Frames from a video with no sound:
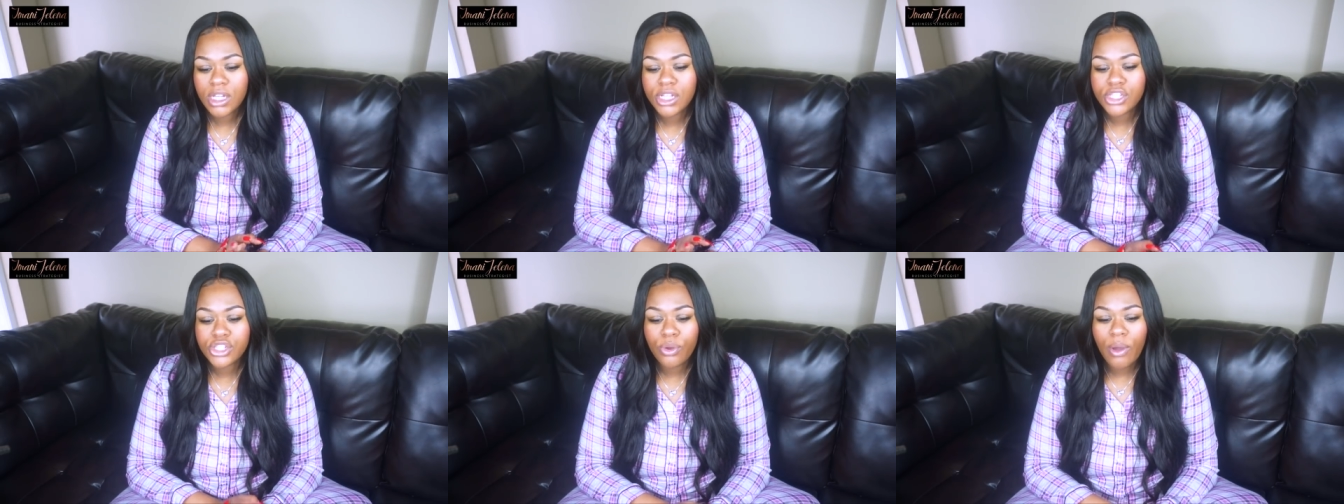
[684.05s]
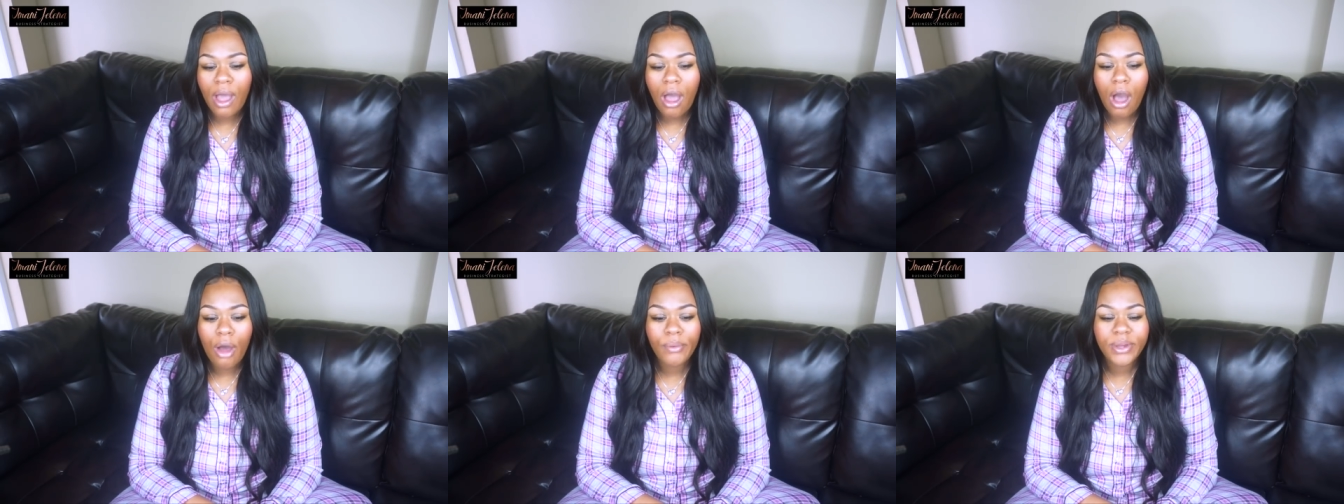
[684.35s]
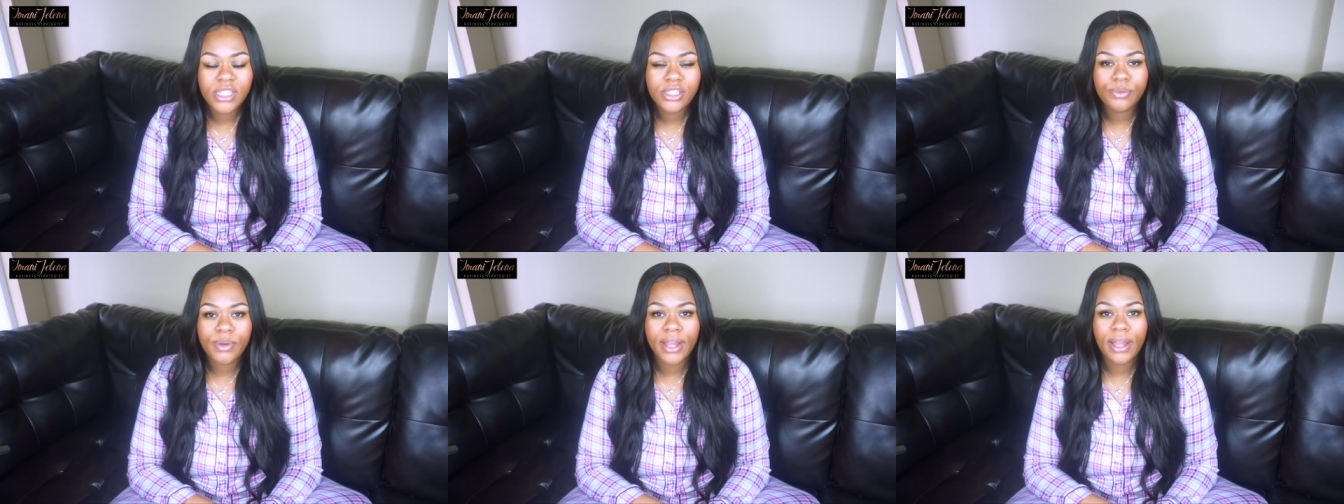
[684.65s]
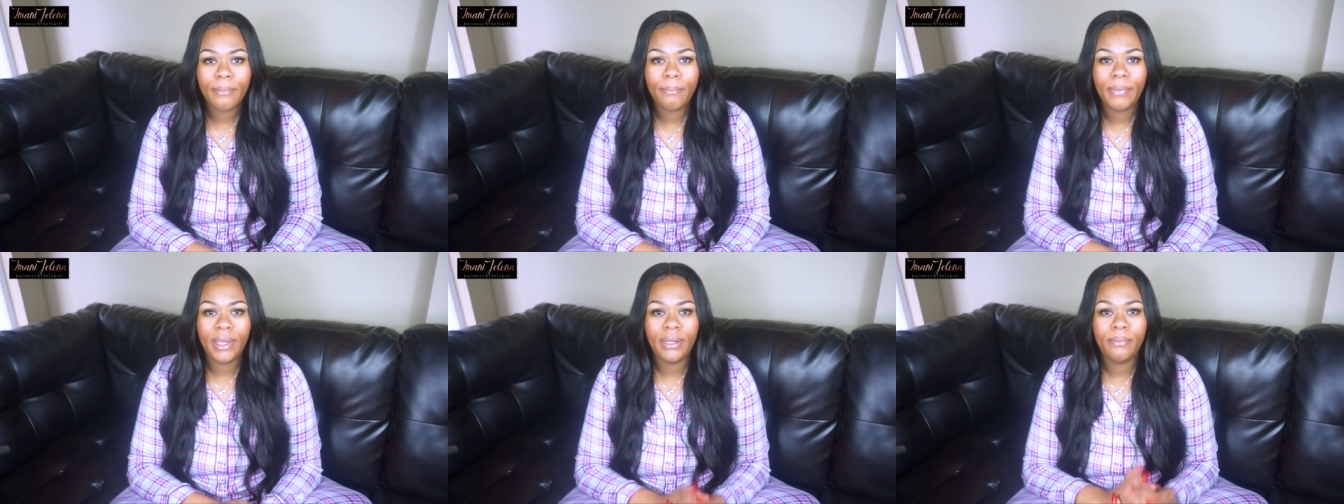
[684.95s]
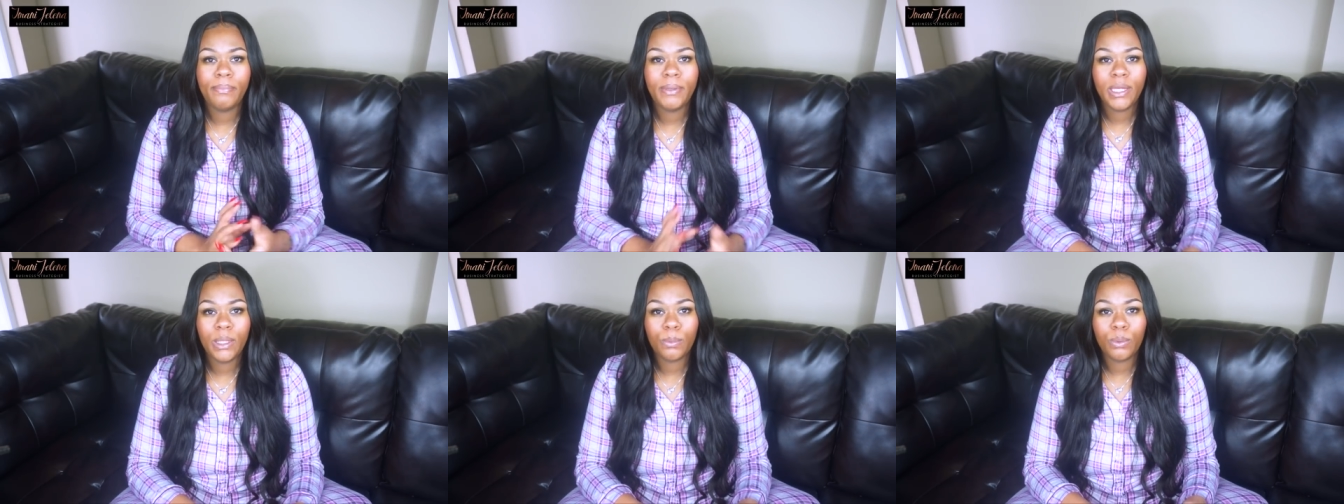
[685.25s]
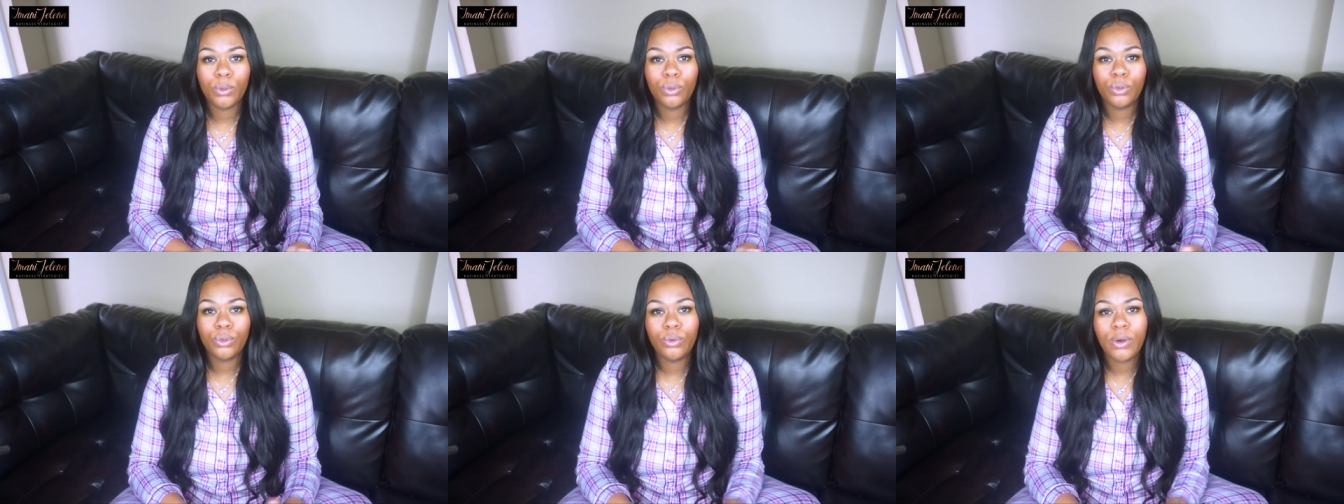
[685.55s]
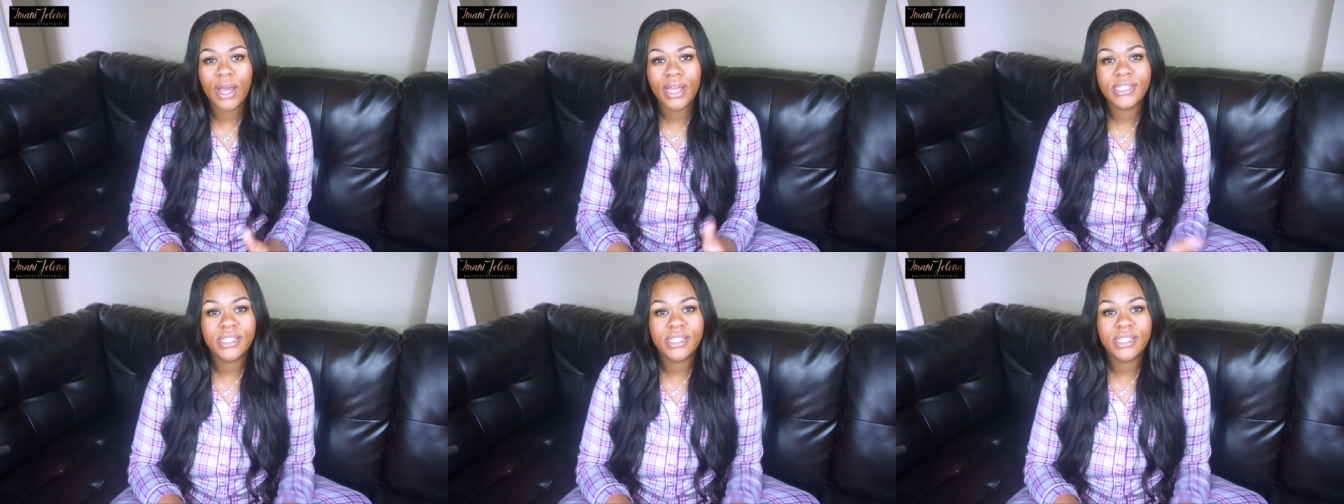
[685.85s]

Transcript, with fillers: So I always recommend people who